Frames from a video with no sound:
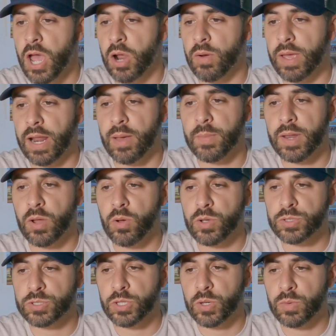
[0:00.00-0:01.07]
All right, I'm going to
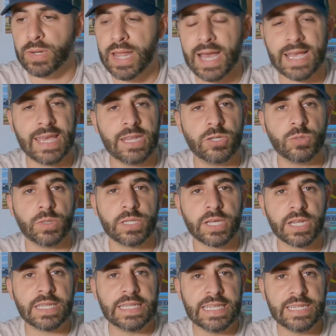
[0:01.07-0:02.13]
also not get into a
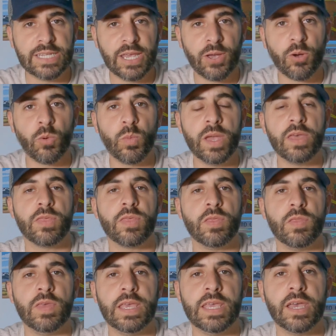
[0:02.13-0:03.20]
ton of detail
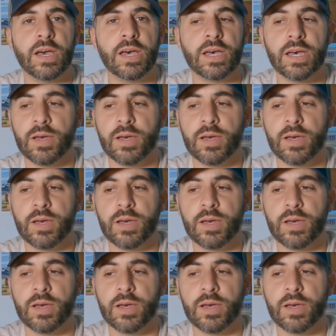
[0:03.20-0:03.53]
with the